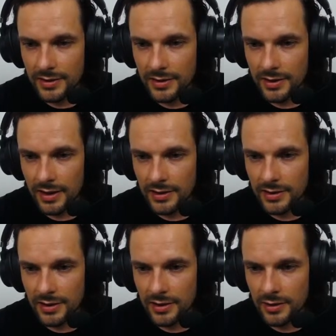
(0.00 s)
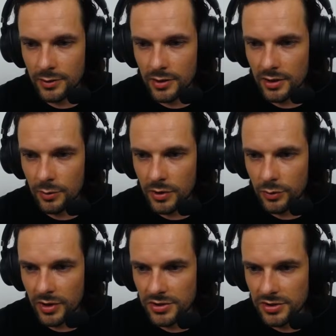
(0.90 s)
That's gonna do it. No more
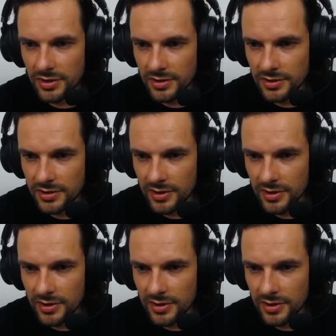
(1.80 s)
questions.